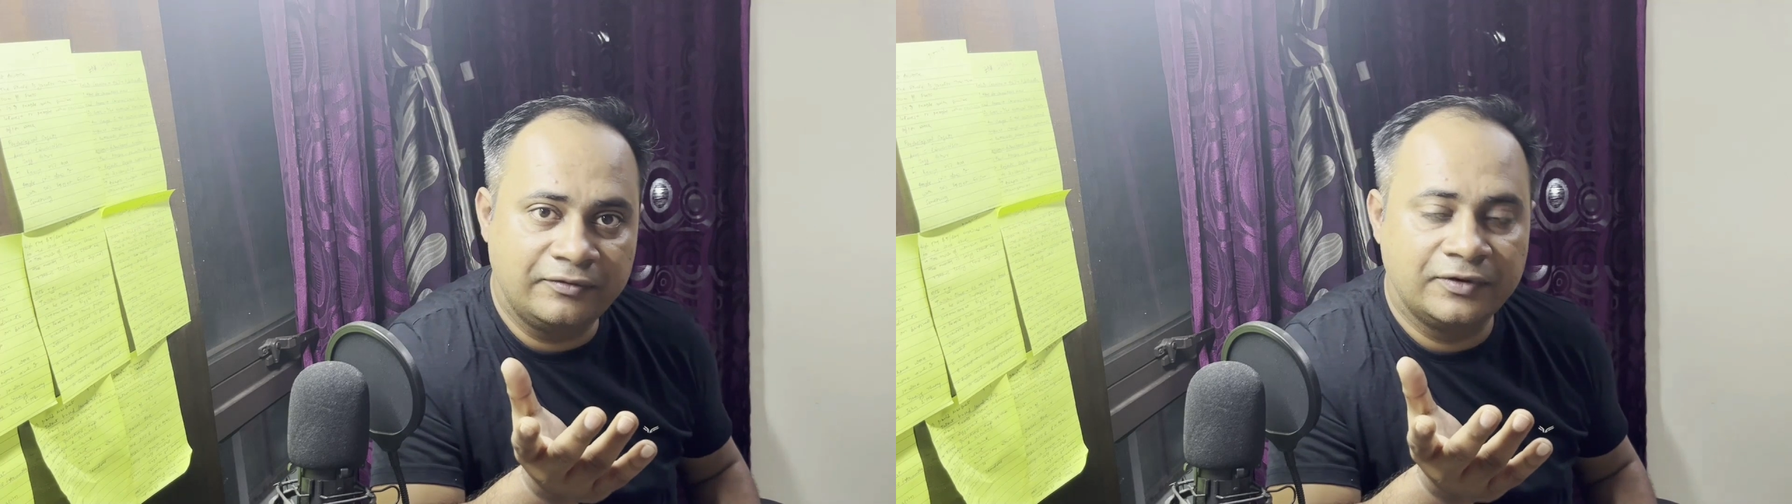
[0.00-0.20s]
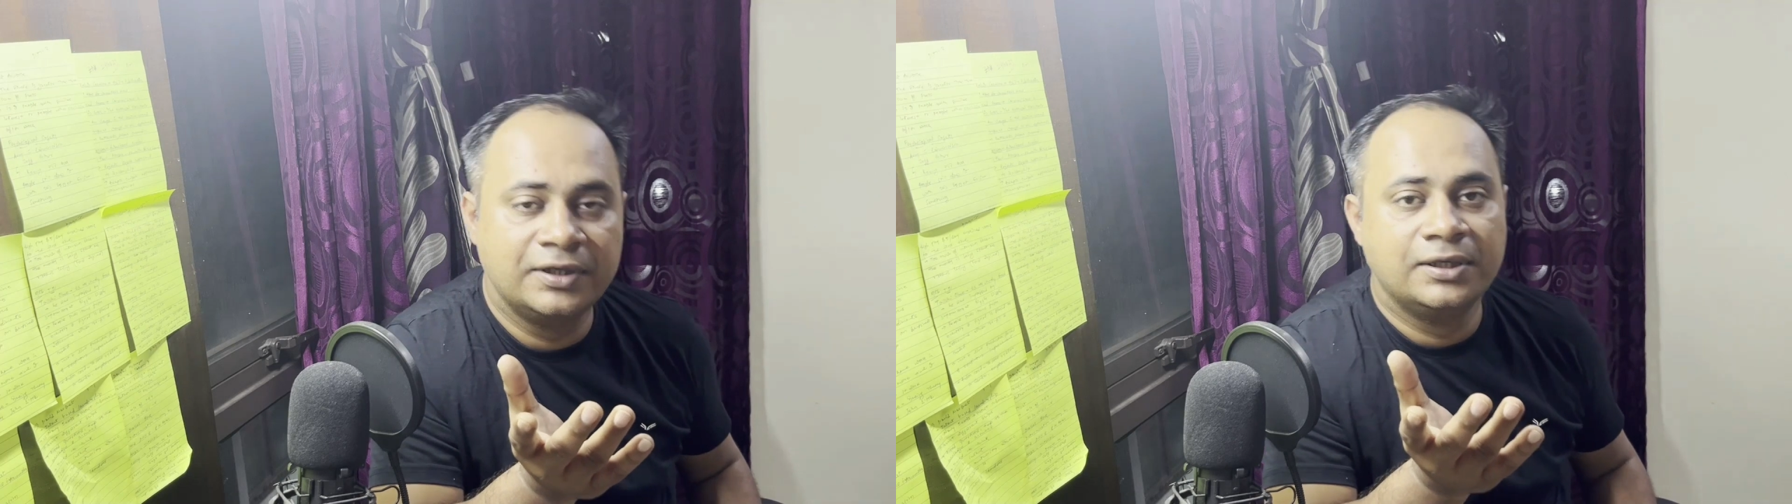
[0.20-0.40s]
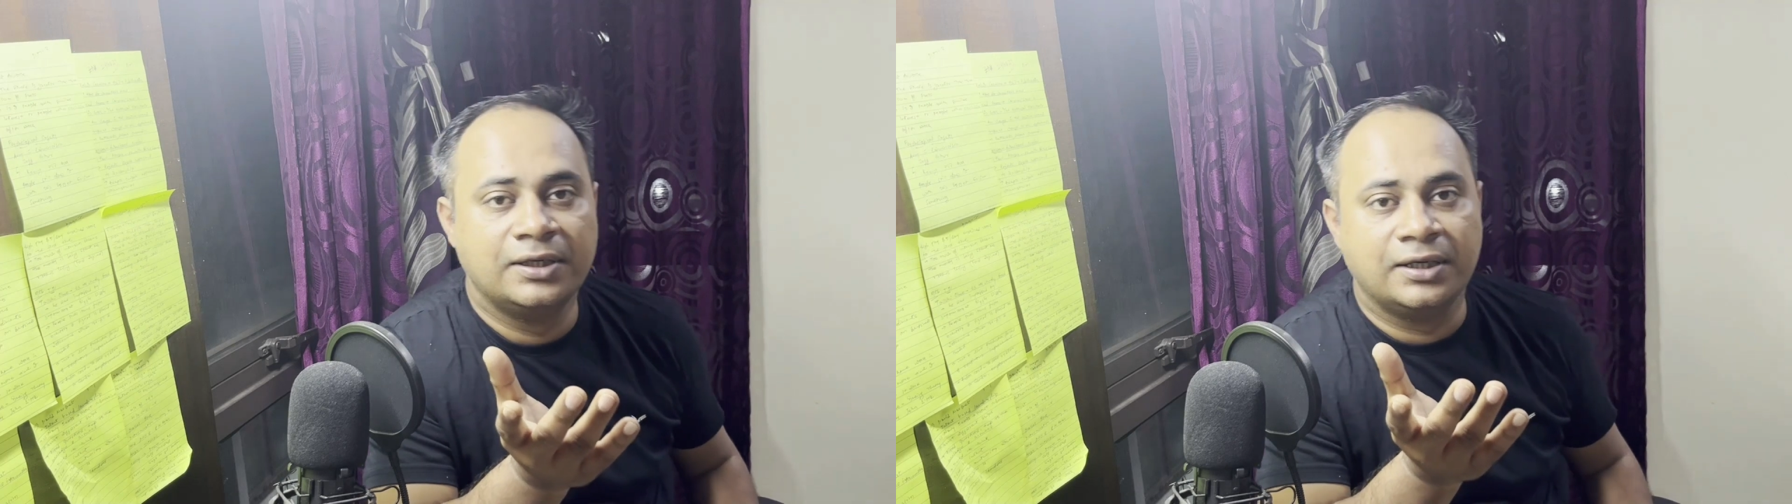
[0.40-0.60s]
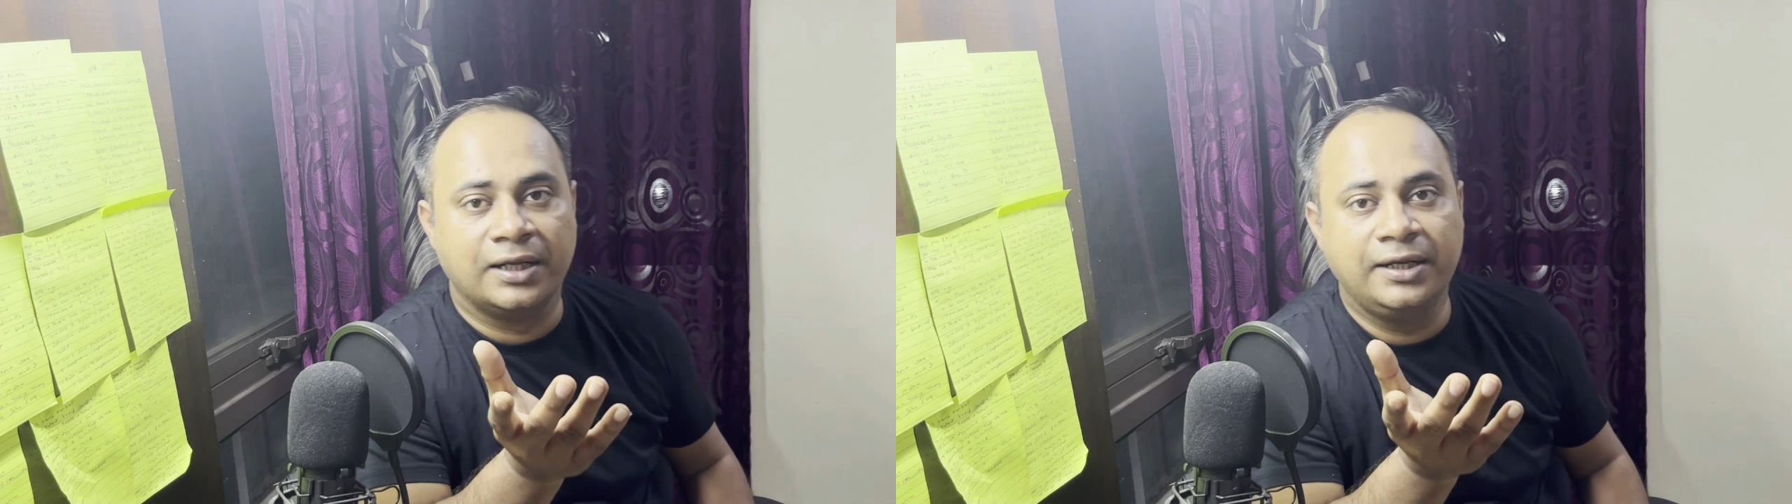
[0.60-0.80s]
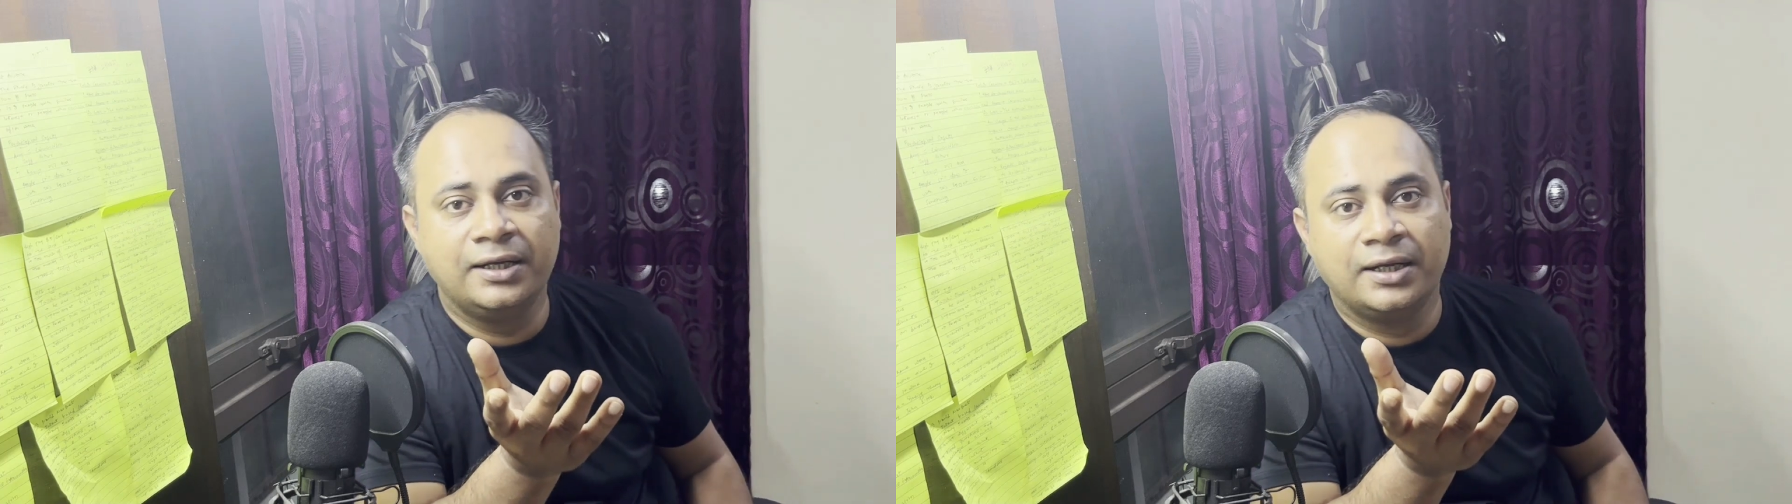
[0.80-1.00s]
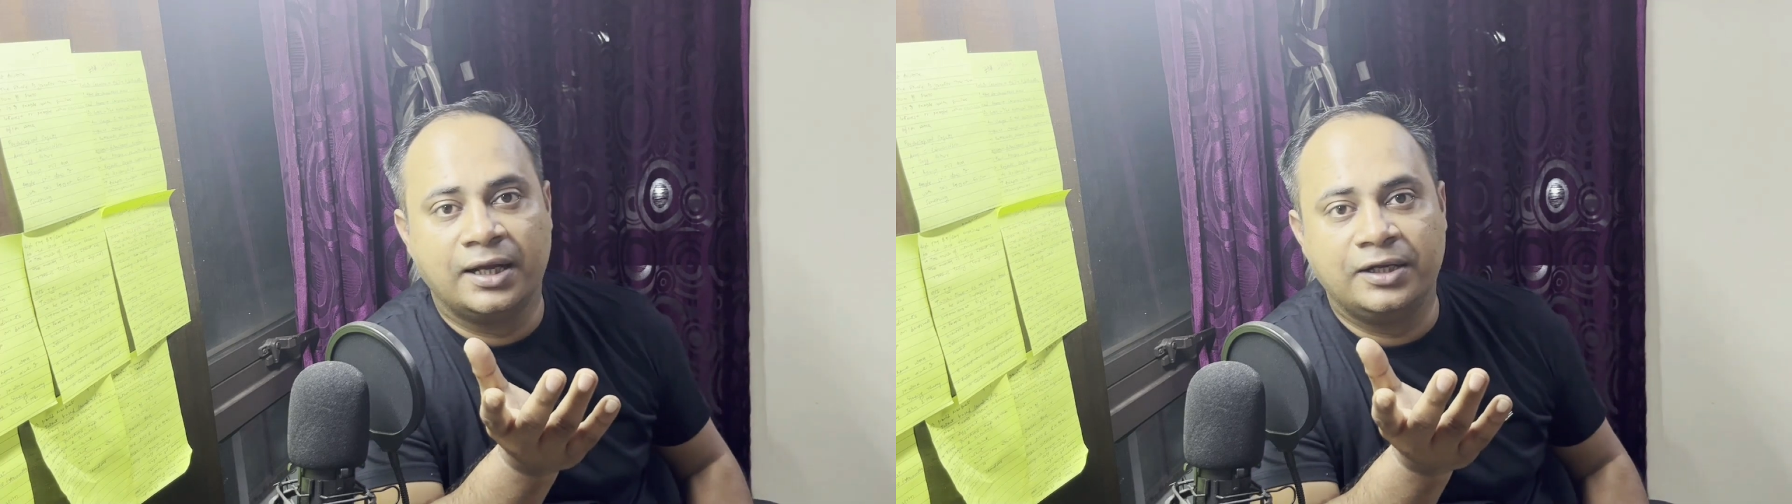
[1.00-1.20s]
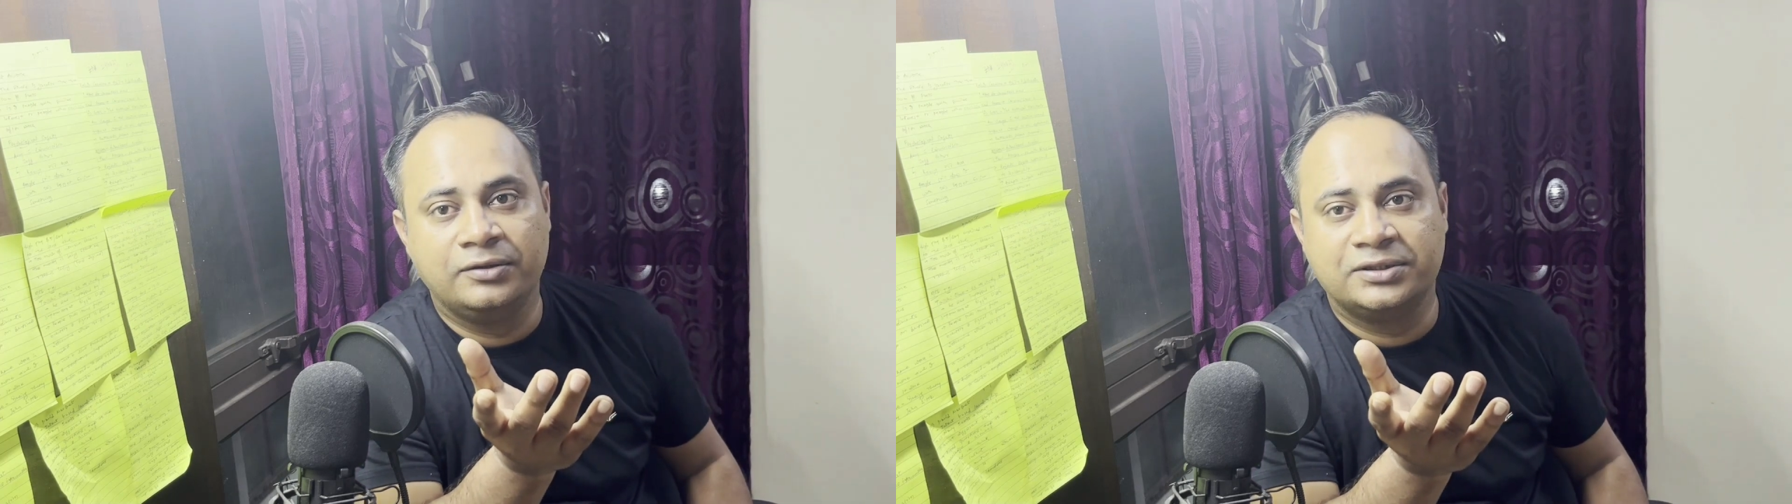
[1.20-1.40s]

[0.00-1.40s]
right? And you say,